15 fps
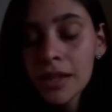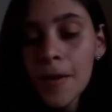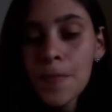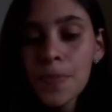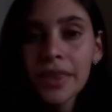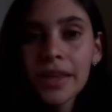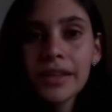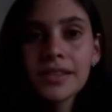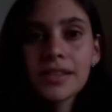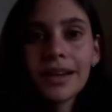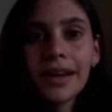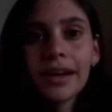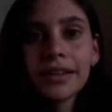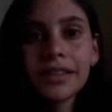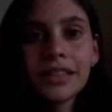It's like
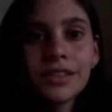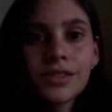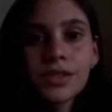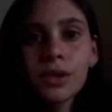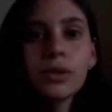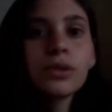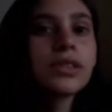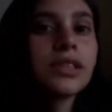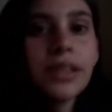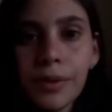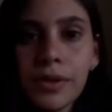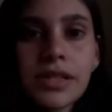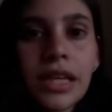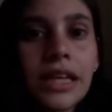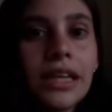he stole the devil's key,